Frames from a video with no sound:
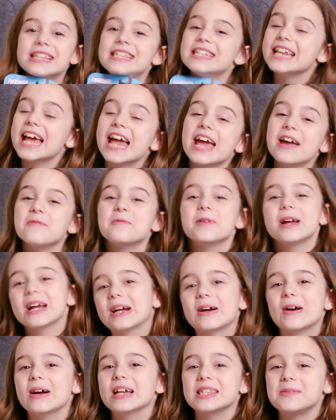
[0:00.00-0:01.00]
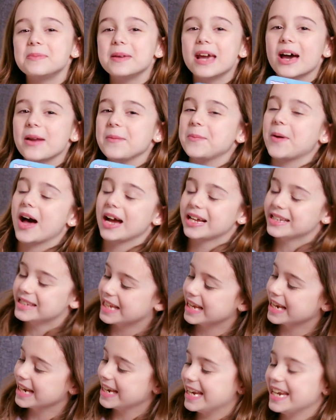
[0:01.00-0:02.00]
Today we're going to be
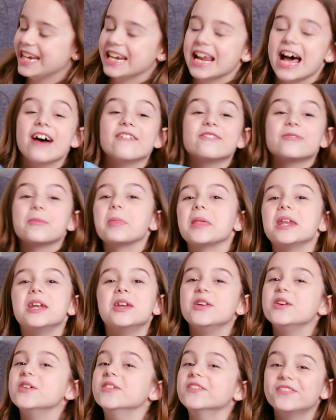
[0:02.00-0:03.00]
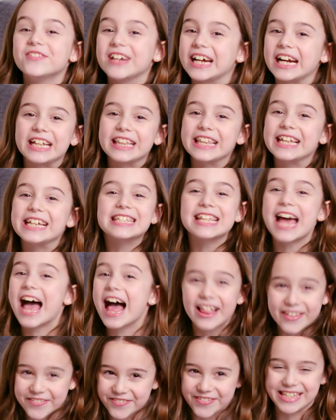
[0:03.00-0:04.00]
unboxing Nina from the new Fingerlings
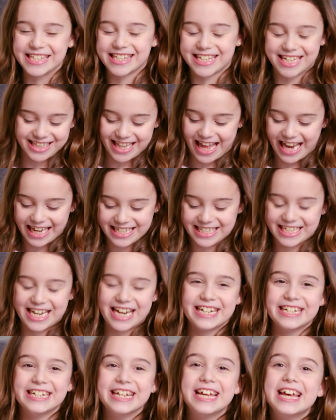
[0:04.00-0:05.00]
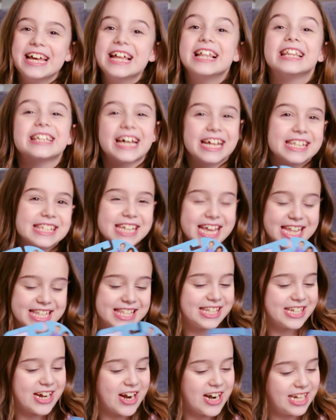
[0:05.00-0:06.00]
Elephants collection. Let's get
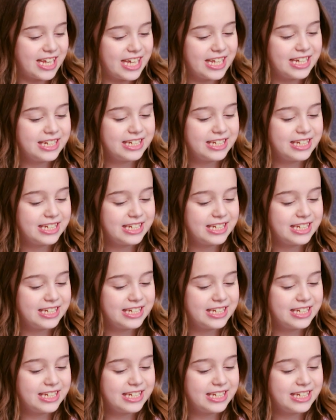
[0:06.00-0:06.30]
started.